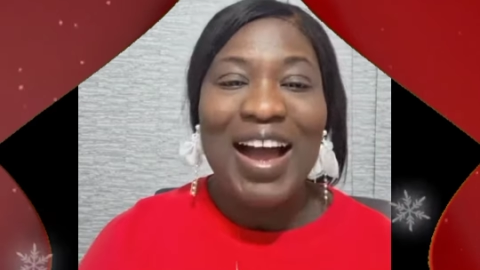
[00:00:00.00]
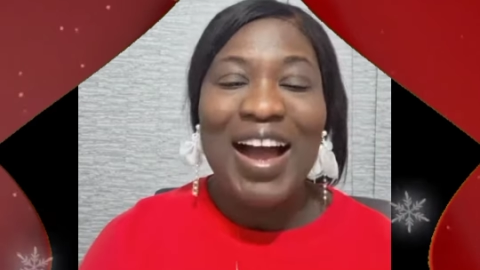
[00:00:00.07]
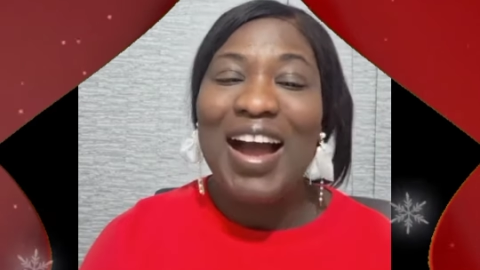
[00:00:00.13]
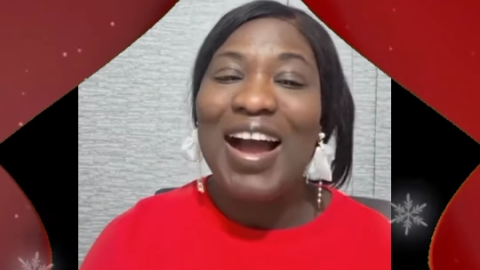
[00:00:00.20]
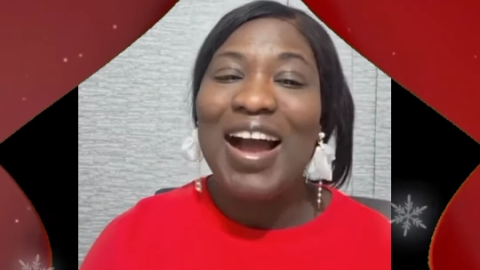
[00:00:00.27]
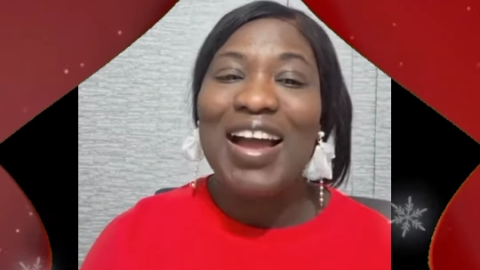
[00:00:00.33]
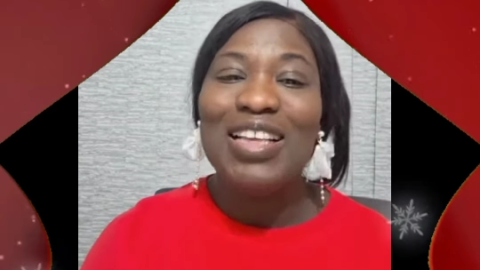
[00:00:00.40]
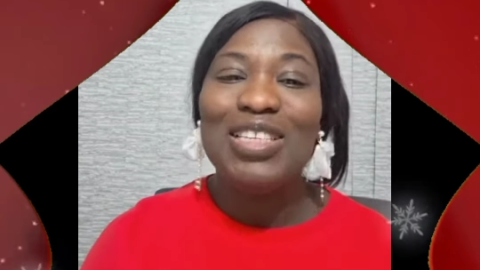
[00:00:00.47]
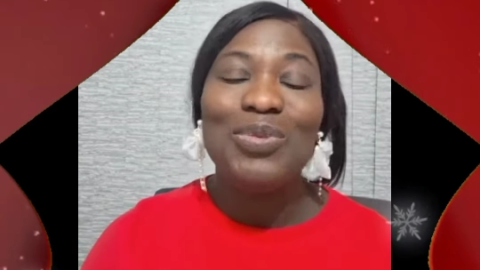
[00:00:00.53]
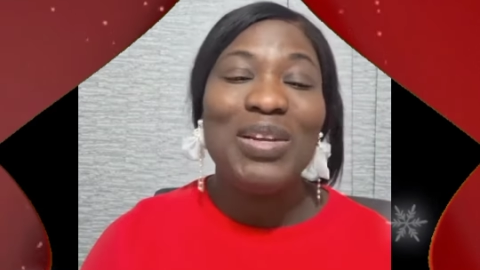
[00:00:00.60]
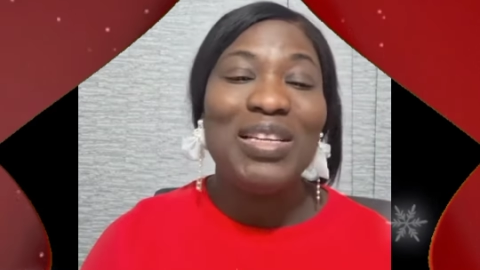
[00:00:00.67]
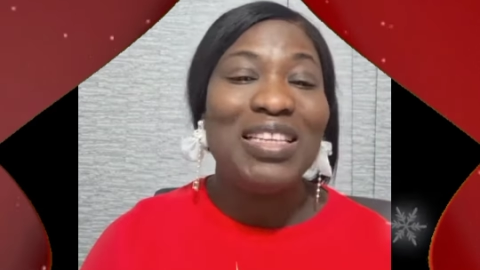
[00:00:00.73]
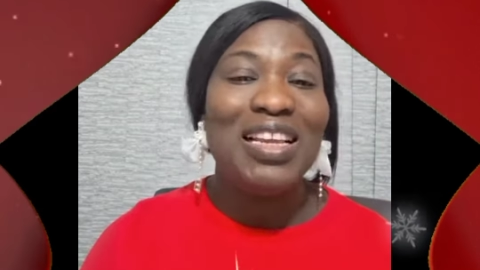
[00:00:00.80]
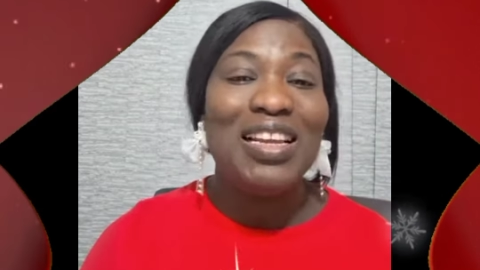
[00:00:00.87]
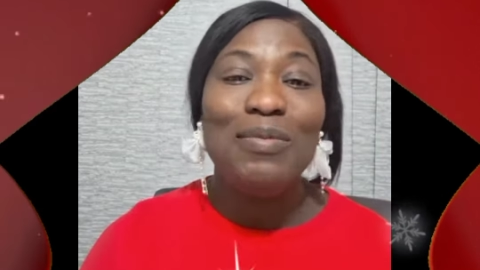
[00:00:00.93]
As we
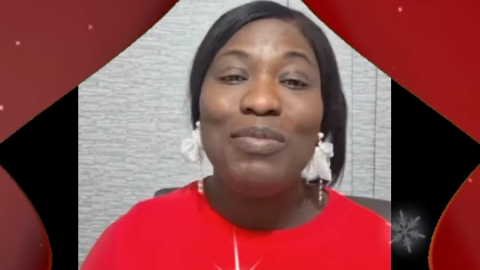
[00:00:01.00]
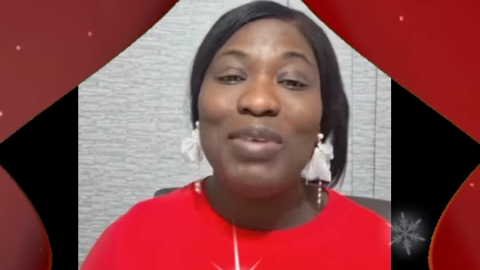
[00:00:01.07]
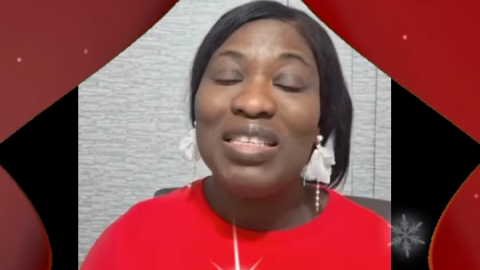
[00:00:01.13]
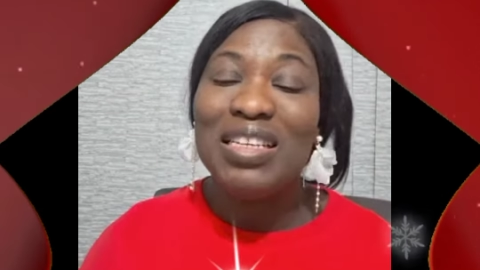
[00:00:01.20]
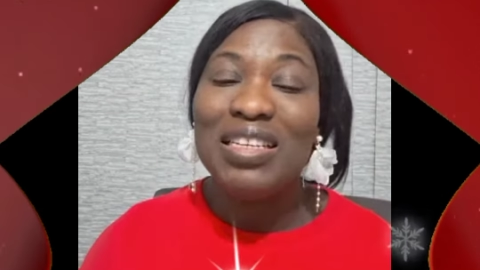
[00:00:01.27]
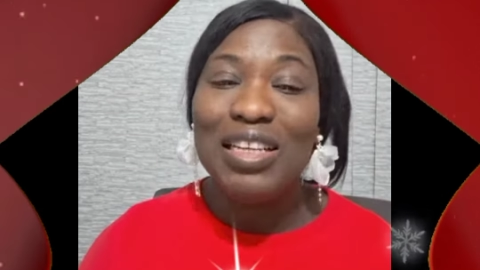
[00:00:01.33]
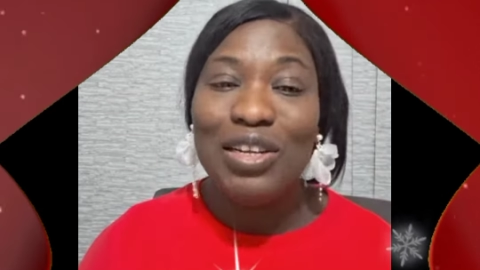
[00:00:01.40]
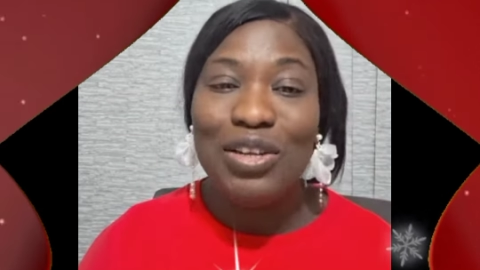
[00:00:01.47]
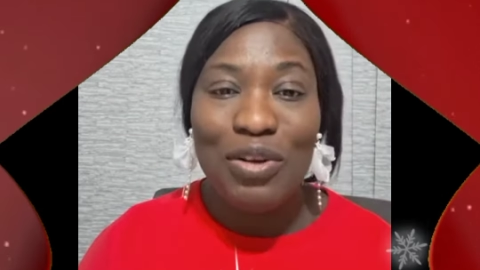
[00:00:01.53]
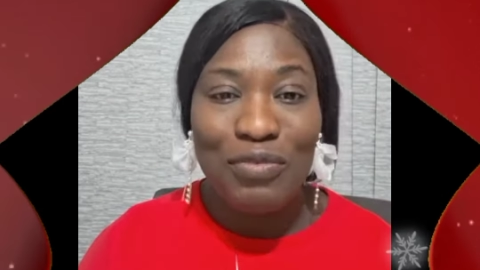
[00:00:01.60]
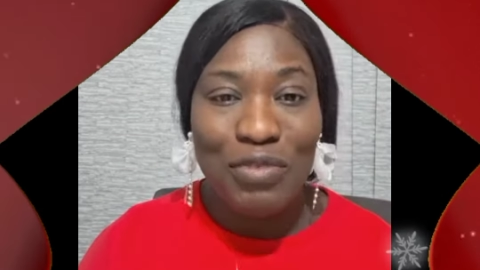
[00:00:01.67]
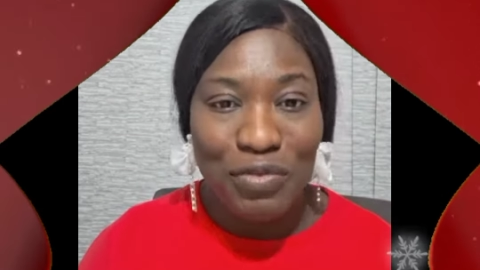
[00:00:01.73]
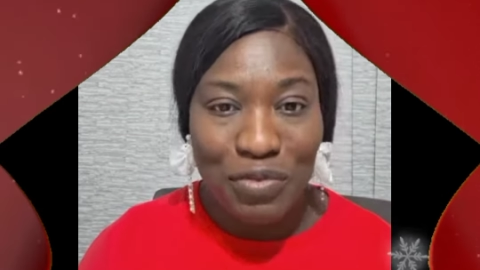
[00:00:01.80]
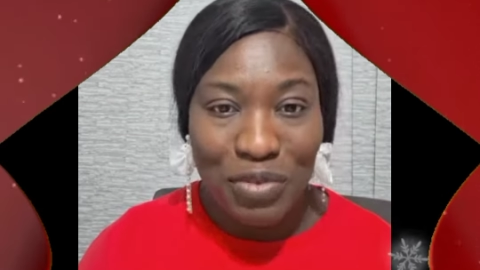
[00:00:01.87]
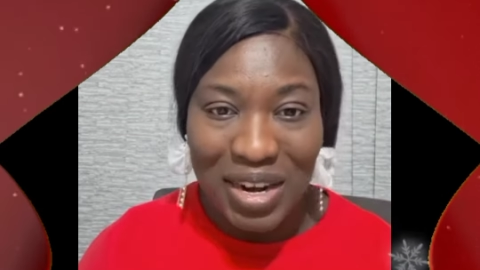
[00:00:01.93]
are celebrating the
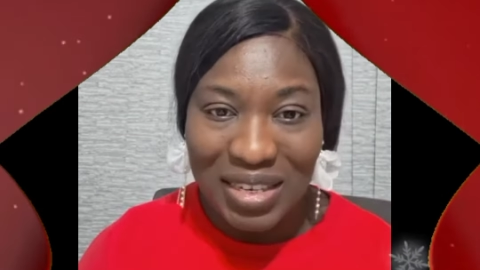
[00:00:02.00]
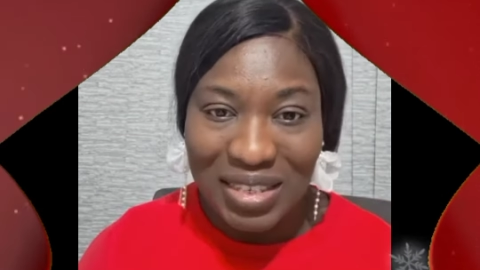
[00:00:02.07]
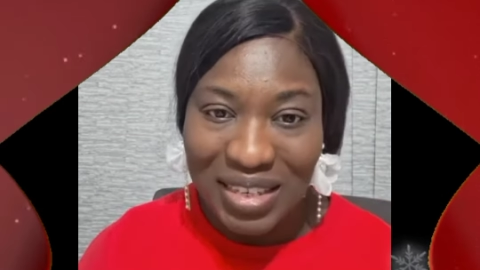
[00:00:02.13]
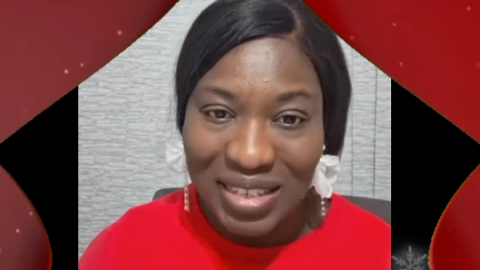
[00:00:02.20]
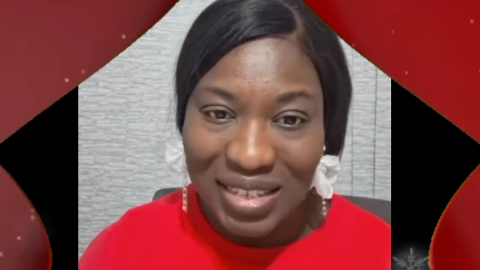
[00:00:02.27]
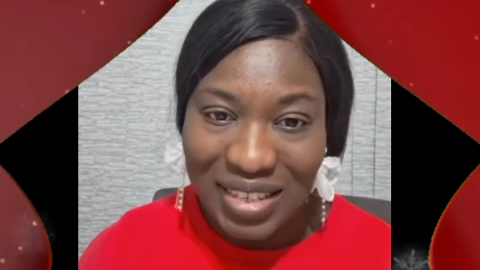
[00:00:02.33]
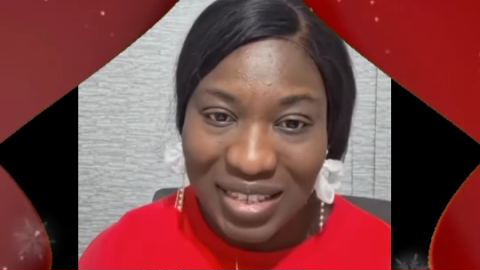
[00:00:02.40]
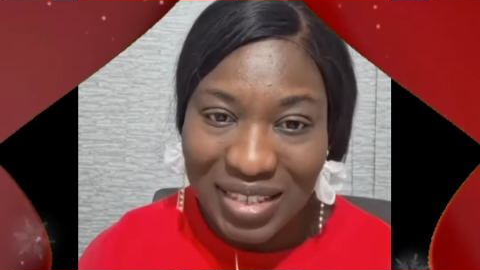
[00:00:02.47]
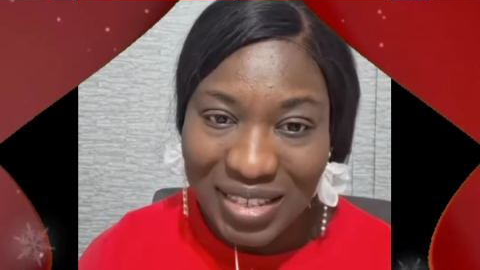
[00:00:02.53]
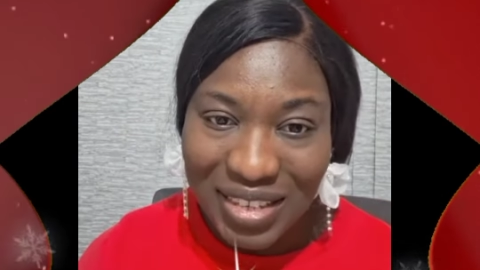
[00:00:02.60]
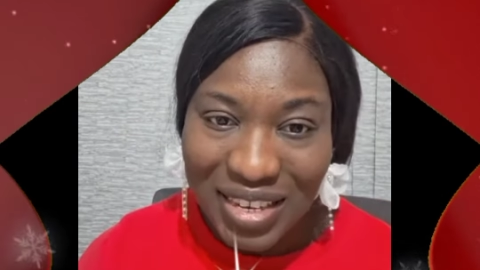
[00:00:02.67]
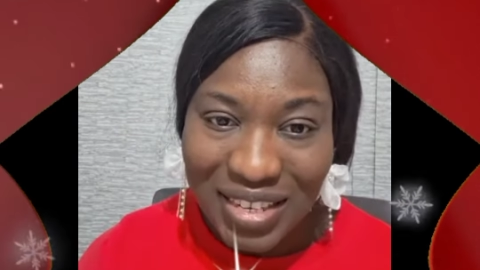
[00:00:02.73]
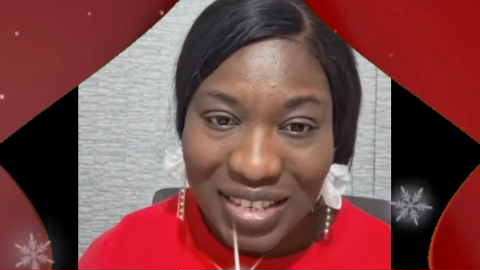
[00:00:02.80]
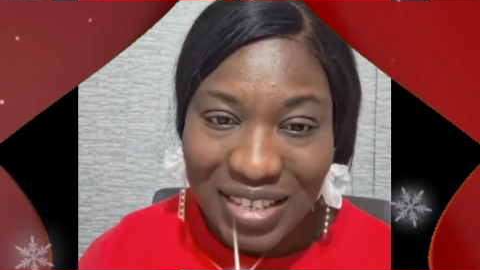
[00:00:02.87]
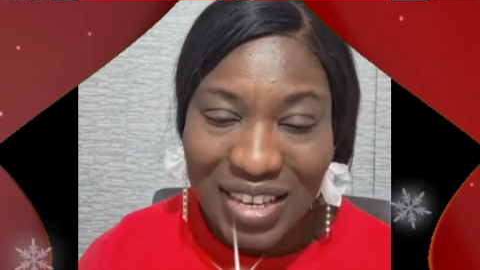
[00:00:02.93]
love of Christ in this
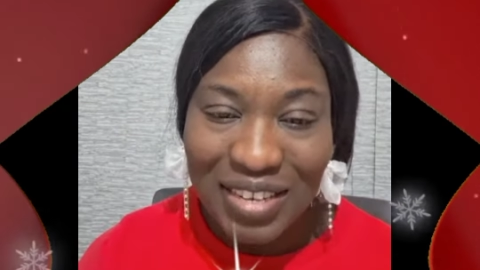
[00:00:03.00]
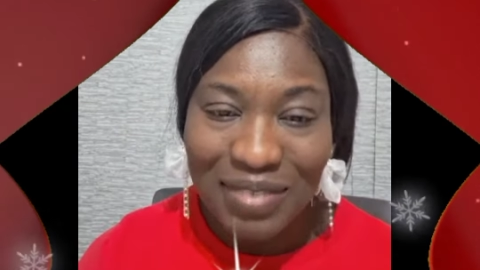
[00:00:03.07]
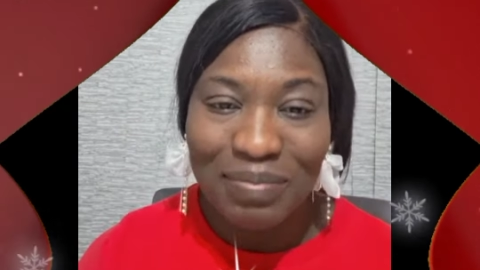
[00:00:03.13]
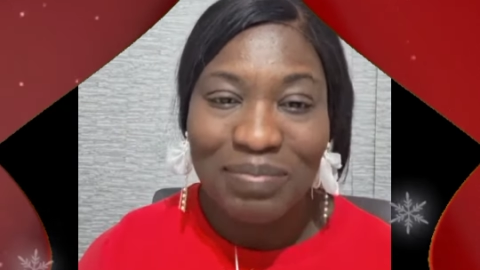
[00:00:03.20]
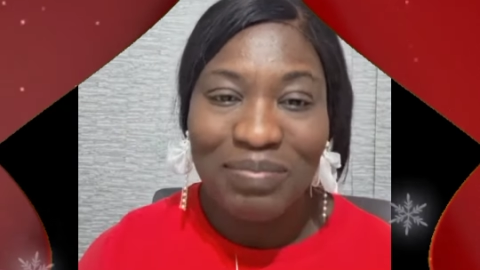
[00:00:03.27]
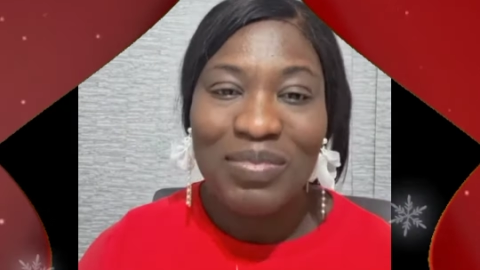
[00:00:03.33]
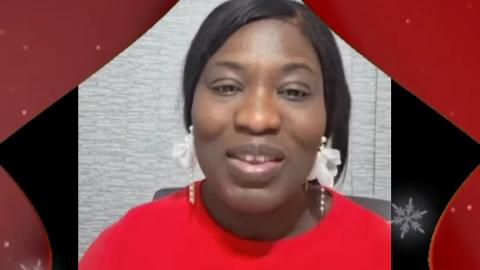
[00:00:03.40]
season,